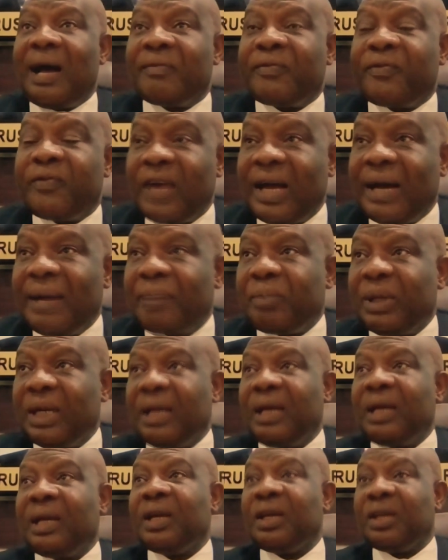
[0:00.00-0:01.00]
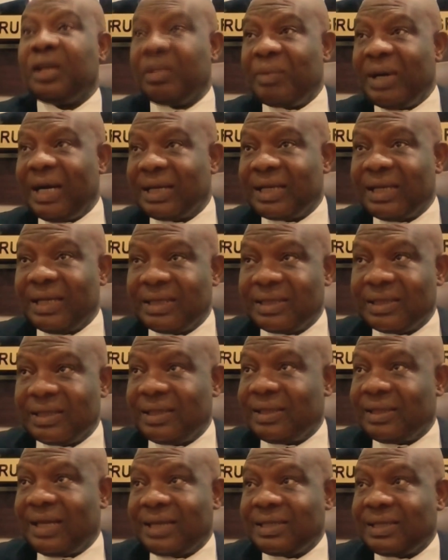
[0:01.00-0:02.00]
fair play in the market.
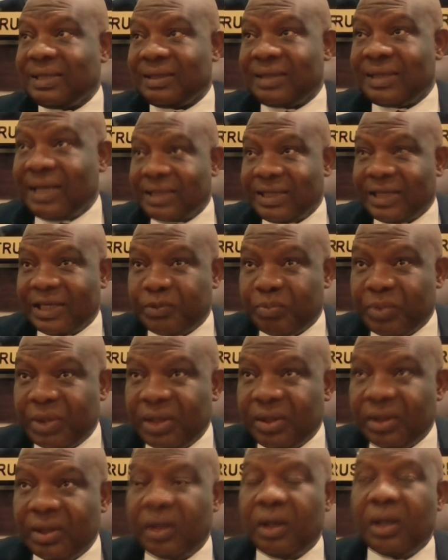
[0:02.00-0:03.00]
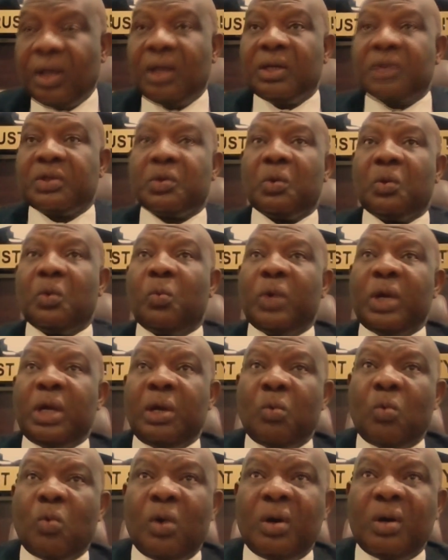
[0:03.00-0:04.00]
That has been. So
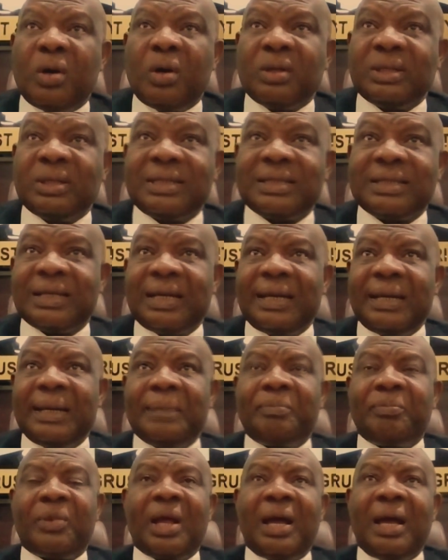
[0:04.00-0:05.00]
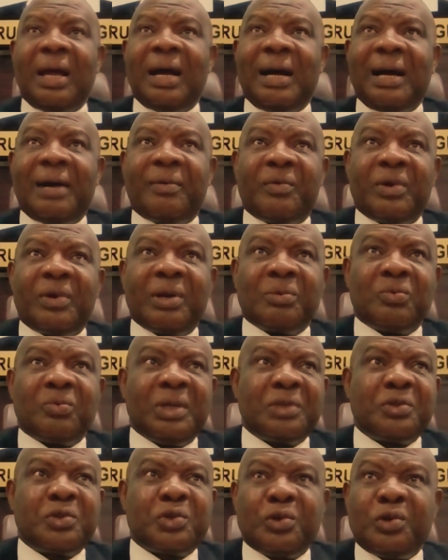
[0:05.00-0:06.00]
we want a
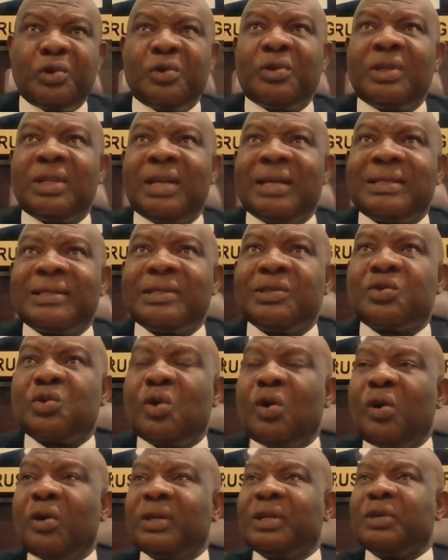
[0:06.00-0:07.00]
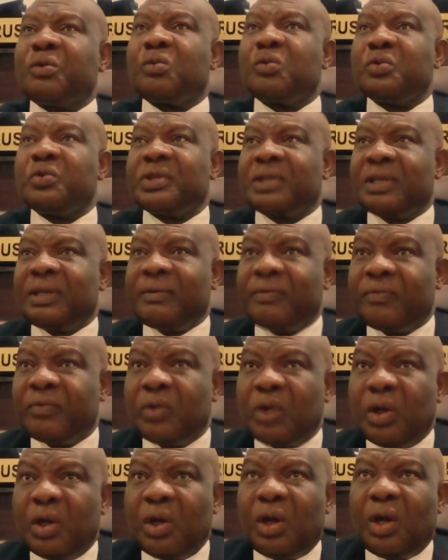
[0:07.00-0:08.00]
regulation that is all-inclusive,
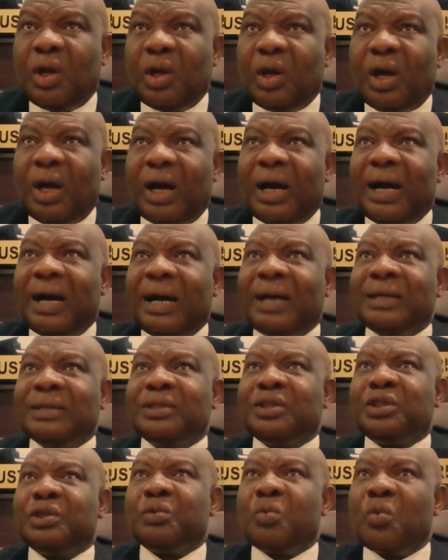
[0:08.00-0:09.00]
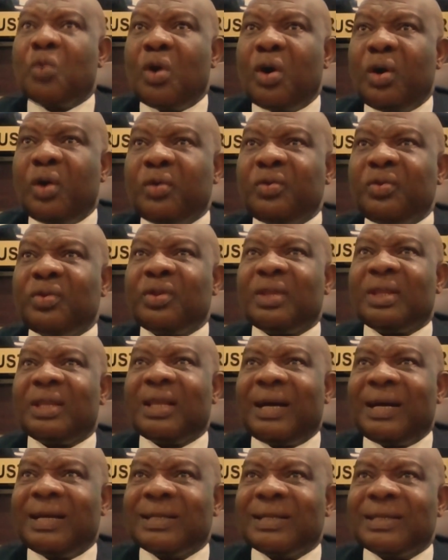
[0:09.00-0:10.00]
the one
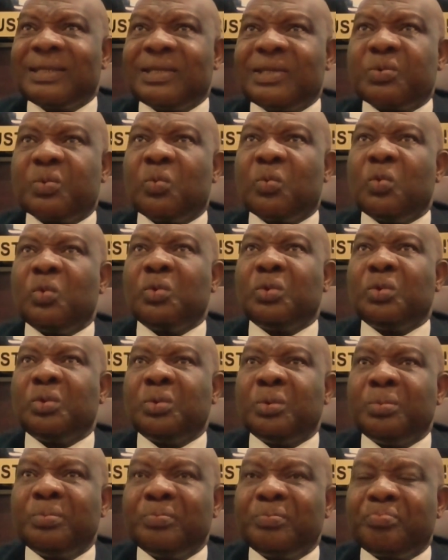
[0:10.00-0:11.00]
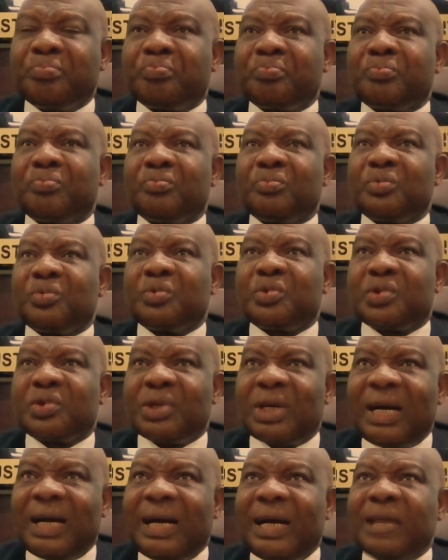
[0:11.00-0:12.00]
that will
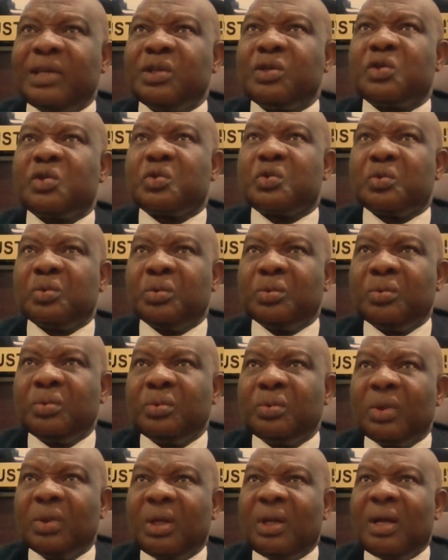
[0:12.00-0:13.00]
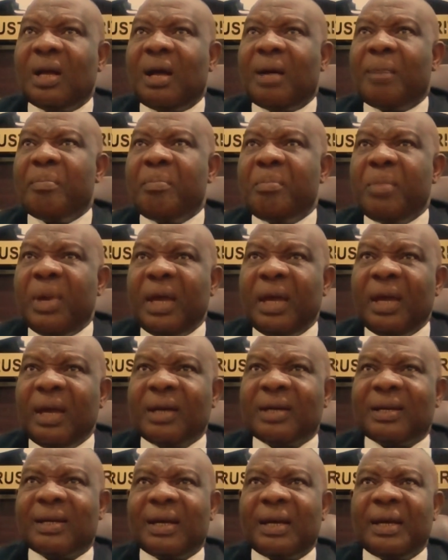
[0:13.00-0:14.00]
try to
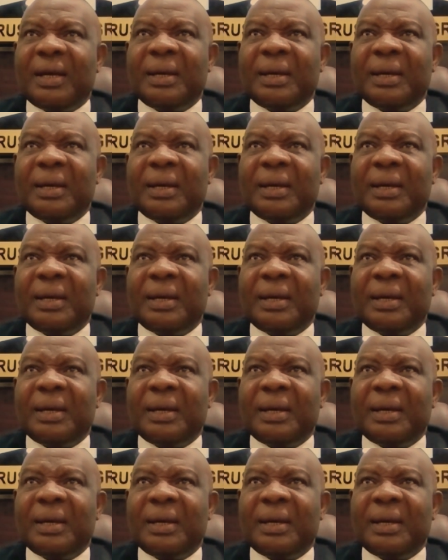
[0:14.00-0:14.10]
make